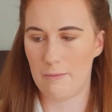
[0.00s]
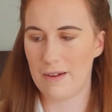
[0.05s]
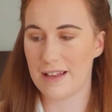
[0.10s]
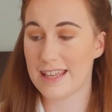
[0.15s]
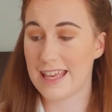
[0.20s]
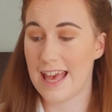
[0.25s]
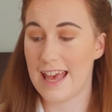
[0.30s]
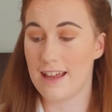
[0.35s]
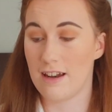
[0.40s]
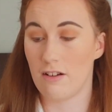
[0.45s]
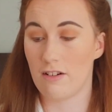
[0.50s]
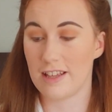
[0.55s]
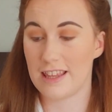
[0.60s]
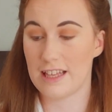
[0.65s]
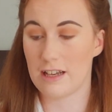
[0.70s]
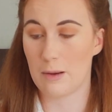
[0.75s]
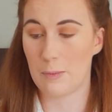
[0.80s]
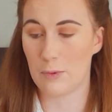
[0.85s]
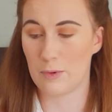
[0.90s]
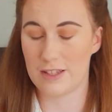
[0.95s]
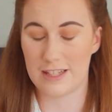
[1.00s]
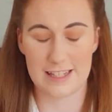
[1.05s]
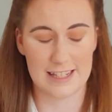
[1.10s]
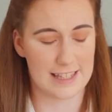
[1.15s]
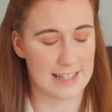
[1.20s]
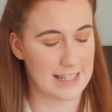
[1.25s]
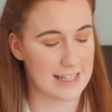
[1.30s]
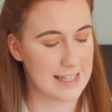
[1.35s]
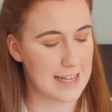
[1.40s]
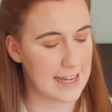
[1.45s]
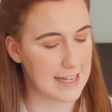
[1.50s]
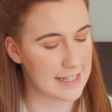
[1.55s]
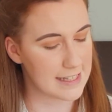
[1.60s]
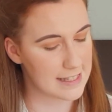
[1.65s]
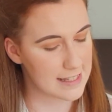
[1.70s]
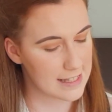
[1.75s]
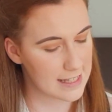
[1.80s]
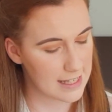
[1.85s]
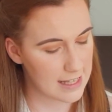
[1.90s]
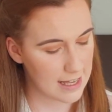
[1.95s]
Again, I think I bought this in the
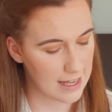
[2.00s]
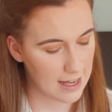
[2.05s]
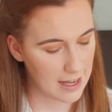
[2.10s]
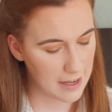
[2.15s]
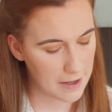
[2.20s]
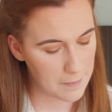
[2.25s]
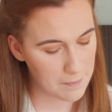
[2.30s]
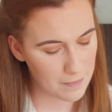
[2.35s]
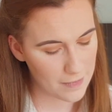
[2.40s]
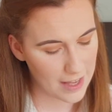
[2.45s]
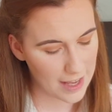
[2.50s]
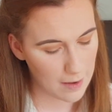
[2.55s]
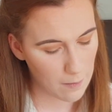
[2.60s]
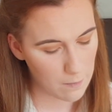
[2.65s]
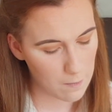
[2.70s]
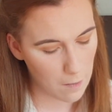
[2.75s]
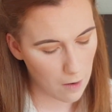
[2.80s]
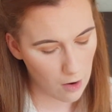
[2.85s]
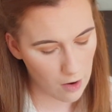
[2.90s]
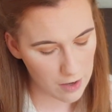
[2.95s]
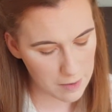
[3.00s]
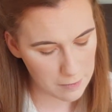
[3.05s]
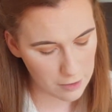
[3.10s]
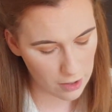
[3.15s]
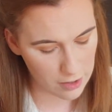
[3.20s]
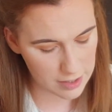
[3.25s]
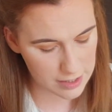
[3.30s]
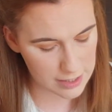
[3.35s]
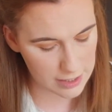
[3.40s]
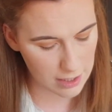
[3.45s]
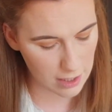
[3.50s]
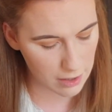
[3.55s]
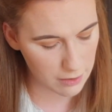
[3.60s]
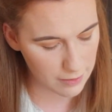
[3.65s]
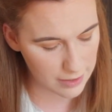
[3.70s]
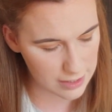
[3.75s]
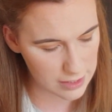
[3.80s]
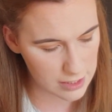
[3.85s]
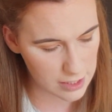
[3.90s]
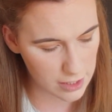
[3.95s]
States. And I'm going to go
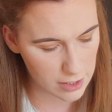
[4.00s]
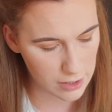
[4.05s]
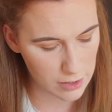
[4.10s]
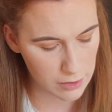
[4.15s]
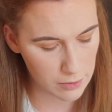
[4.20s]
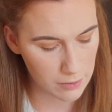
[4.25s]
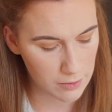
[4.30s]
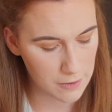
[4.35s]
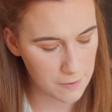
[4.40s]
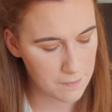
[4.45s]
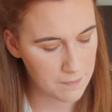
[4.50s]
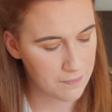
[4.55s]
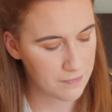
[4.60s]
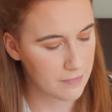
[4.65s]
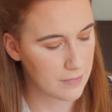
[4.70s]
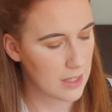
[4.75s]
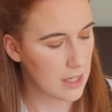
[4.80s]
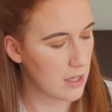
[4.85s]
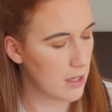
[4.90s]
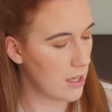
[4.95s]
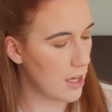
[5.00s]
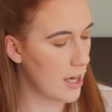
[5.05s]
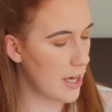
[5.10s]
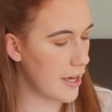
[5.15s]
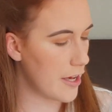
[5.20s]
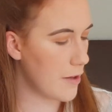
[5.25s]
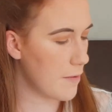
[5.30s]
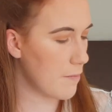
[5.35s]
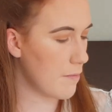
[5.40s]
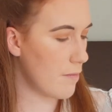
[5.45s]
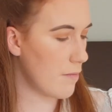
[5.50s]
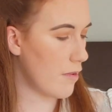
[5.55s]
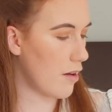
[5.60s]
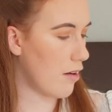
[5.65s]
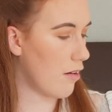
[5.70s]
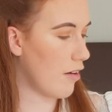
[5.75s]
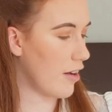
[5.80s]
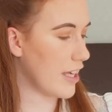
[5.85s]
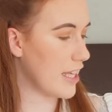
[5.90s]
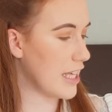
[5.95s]
into,
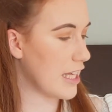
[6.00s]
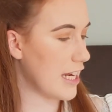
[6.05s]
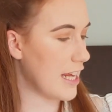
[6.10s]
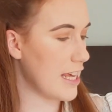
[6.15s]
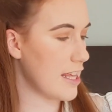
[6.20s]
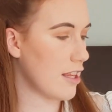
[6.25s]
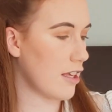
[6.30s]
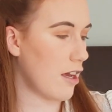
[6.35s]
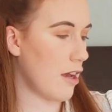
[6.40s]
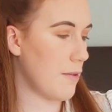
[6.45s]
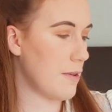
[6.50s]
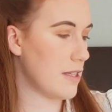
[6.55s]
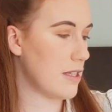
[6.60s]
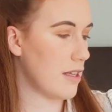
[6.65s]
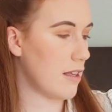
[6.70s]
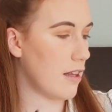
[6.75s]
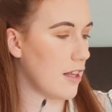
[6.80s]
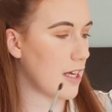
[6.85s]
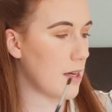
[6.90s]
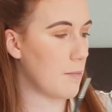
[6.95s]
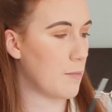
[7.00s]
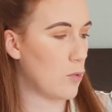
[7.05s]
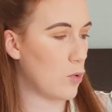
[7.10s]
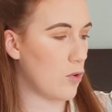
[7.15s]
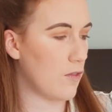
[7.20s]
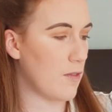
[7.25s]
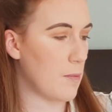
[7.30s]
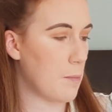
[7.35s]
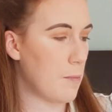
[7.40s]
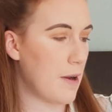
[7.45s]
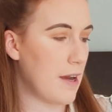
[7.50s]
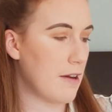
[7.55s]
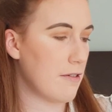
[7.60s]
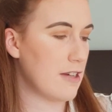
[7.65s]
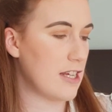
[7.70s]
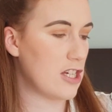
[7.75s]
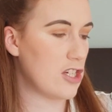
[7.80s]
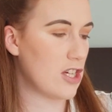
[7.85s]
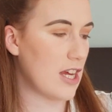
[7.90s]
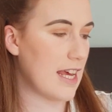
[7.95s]
I can either go into like a more of a
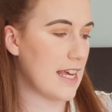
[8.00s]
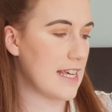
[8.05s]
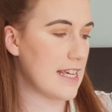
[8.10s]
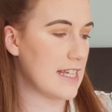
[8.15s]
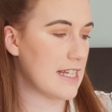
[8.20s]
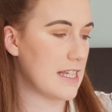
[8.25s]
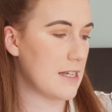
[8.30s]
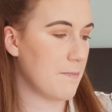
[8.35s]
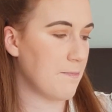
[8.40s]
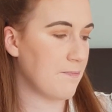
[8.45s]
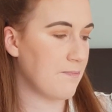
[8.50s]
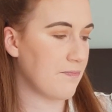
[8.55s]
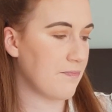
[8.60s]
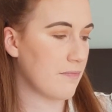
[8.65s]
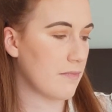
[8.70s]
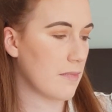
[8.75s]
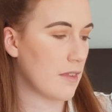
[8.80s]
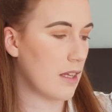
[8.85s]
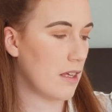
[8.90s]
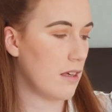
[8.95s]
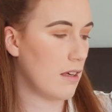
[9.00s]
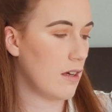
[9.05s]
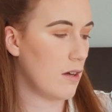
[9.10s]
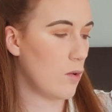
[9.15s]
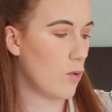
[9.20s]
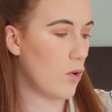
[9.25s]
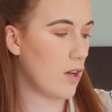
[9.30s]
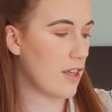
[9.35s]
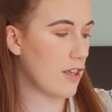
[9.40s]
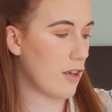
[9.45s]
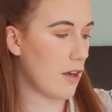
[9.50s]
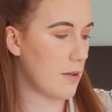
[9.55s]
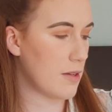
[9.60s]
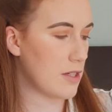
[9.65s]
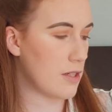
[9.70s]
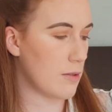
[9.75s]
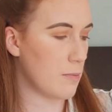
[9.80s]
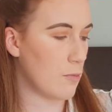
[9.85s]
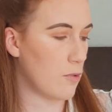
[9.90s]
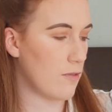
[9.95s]
brownie shade, or I can go
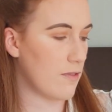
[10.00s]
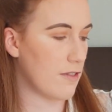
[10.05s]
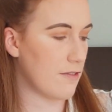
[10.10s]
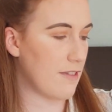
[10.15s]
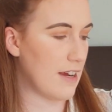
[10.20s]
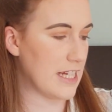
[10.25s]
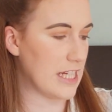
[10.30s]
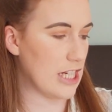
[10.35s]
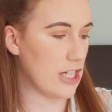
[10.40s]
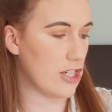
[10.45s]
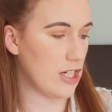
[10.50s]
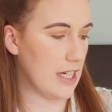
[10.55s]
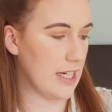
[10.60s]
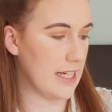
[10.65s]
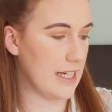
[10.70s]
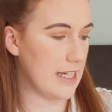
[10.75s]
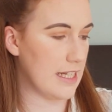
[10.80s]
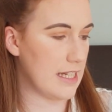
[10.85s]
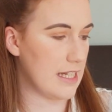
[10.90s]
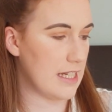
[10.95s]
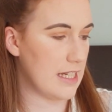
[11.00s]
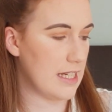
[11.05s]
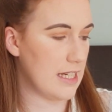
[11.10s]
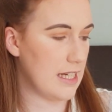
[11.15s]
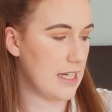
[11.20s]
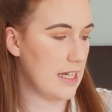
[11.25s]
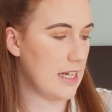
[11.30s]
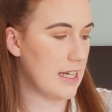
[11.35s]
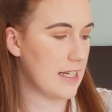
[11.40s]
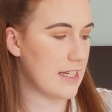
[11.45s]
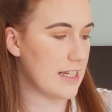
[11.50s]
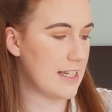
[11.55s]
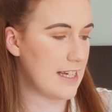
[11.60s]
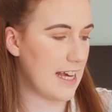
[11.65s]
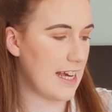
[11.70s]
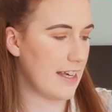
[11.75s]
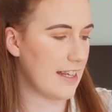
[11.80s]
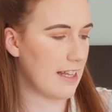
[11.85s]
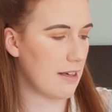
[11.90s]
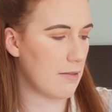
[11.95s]
into a more of a reddy shade.
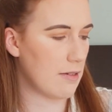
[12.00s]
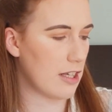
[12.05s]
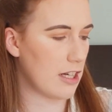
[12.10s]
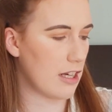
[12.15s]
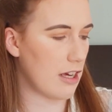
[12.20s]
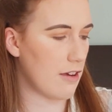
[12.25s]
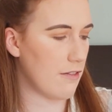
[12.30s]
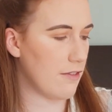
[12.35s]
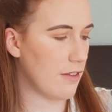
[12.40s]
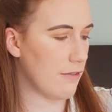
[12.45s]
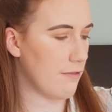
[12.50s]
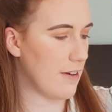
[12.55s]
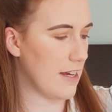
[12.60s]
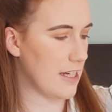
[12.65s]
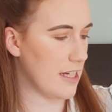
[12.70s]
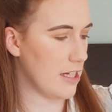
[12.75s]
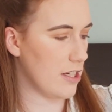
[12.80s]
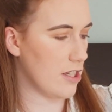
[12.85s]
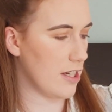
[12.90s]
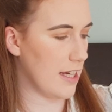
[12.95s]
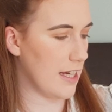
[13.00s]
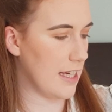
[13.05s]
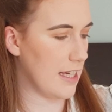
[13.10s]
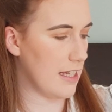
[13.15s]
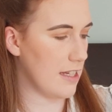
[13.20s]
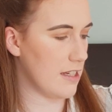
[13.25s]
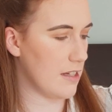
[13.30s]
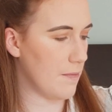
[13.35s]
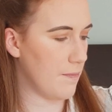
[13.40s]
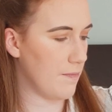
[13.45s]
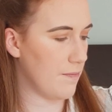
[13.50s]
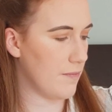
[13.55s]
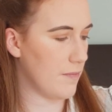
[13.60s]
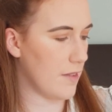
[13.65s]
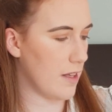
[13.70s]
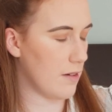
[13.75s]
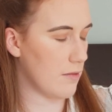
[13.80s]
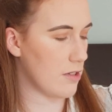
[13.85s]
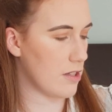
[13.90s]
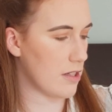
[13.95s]
Today I think I'm going to go for the reddy shade.
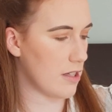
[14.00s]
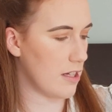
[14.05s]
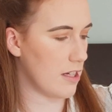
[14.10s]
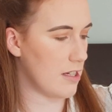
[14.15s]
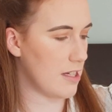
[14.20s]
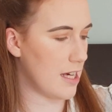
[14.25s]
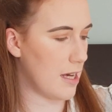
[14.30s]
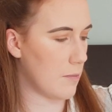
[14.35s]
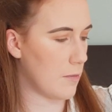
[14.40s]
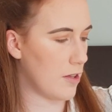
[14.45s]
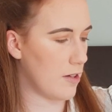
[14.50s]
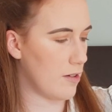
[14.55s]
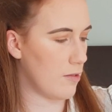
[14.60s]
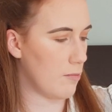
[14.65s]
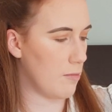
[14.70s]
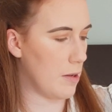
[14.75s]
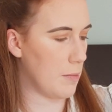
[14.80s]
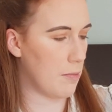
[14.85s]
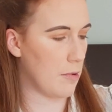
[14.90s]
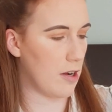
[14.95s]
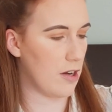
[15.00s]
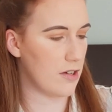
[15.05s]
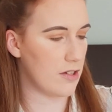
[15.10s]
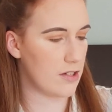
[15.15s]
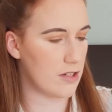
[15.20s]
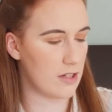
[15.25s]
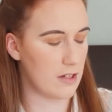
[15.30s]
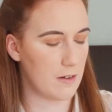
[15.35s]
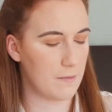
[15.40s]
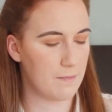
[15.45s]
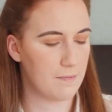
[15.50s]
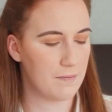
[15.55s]
I'm just going to tap that on my brush.